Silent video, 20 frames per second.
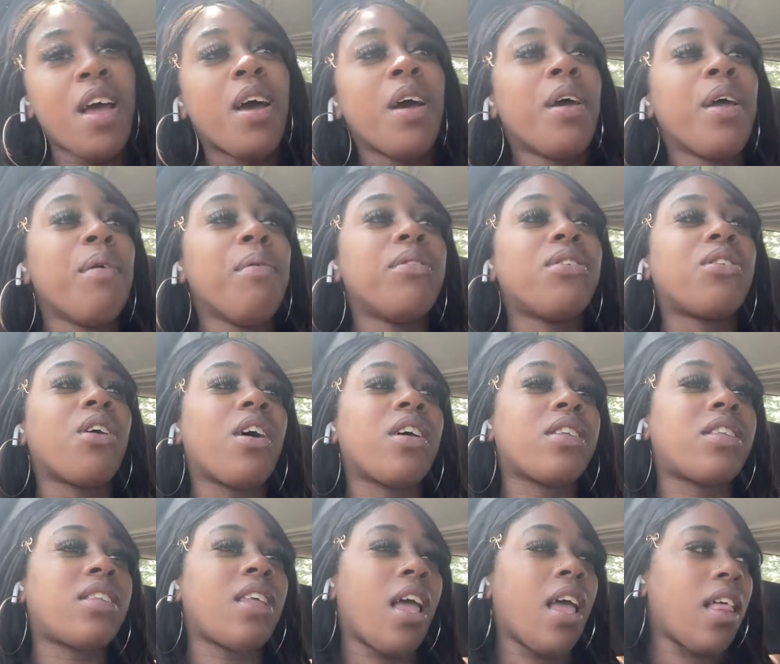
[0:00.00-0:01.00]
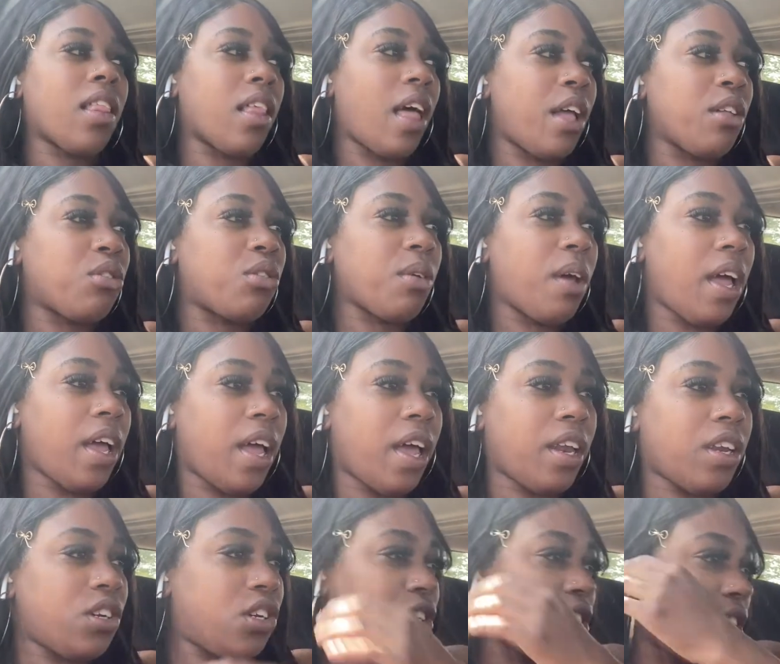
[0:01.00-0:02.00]
He was all saying, like, do I
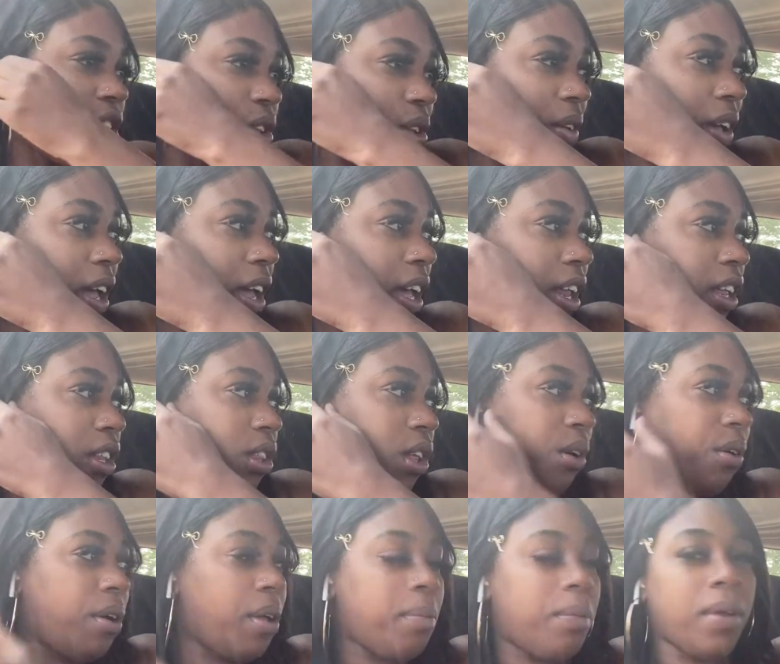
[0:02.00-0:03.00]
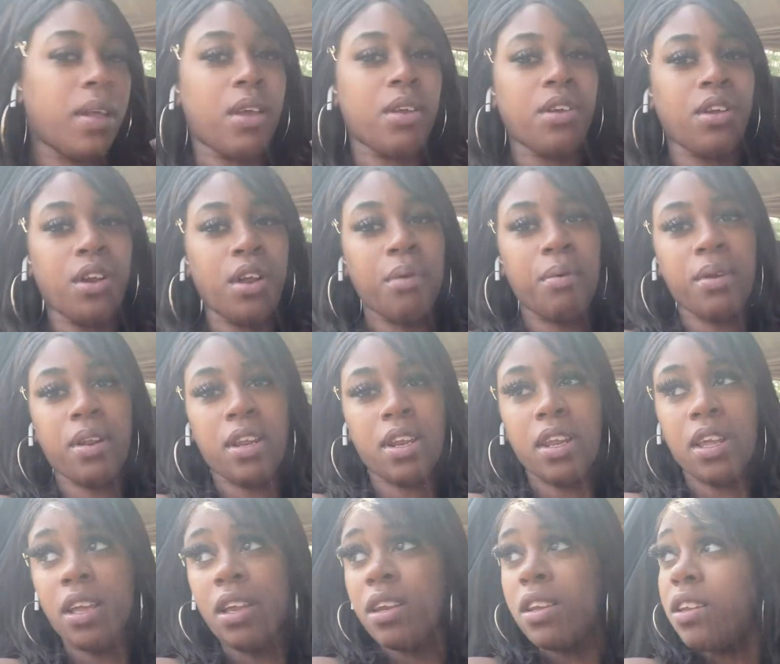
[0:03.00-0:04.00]
gotta shit? Do I gotta throw up? And you know what he
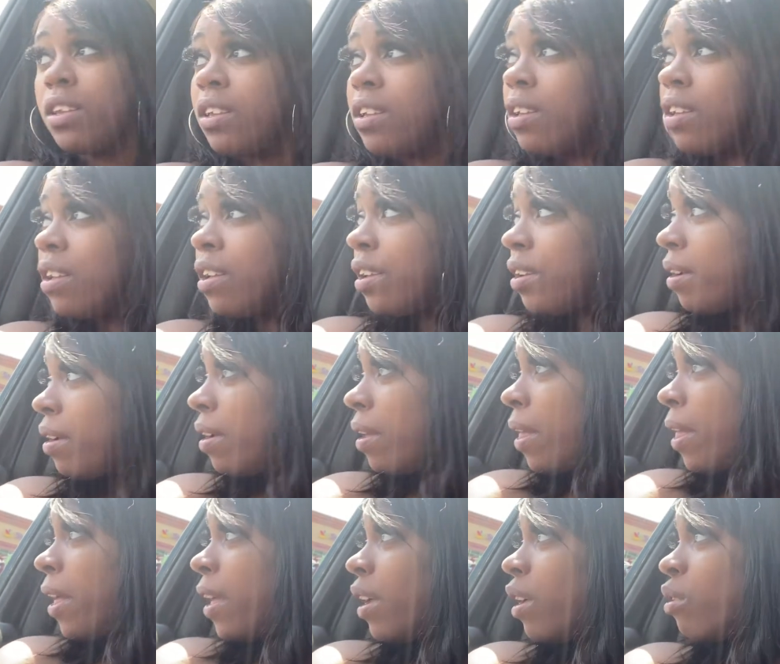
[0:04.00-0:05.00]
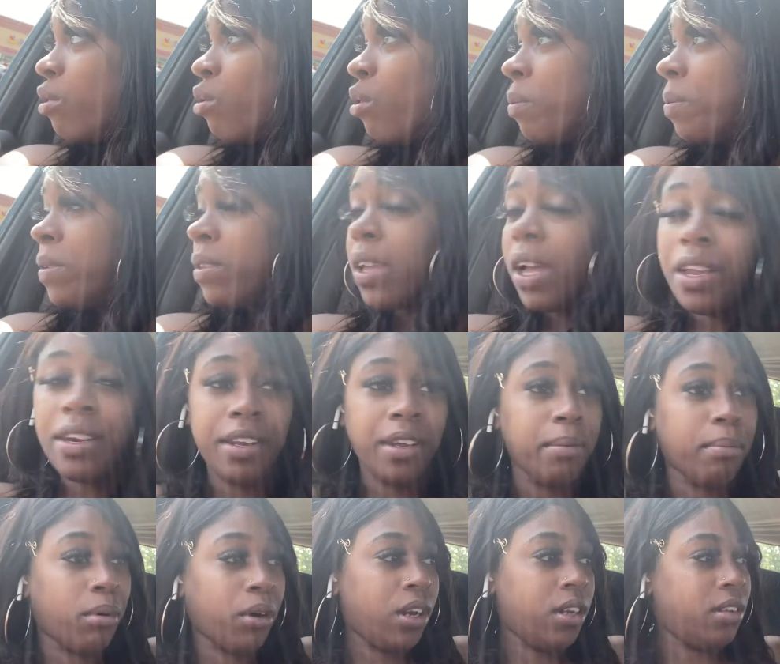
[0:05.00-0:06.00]
did? He threw up his
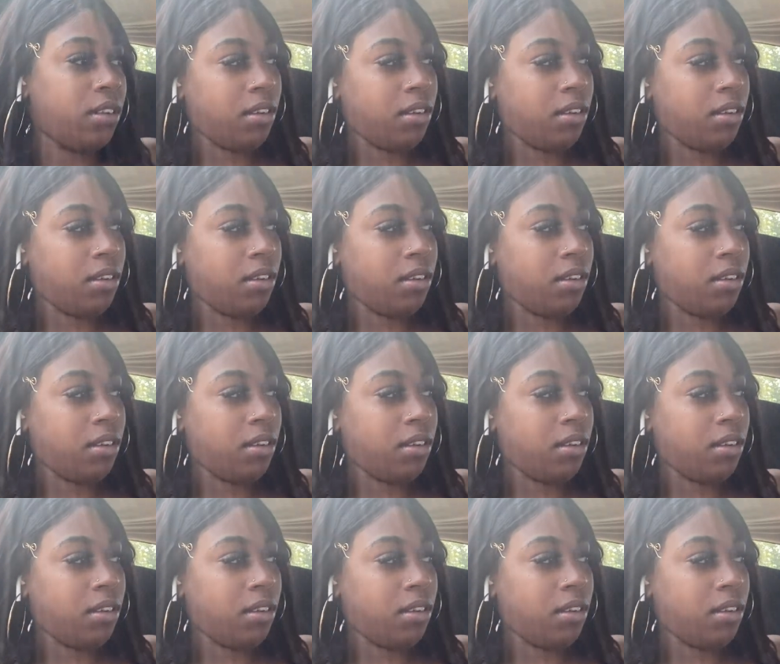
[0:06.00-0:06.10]
goddamn brains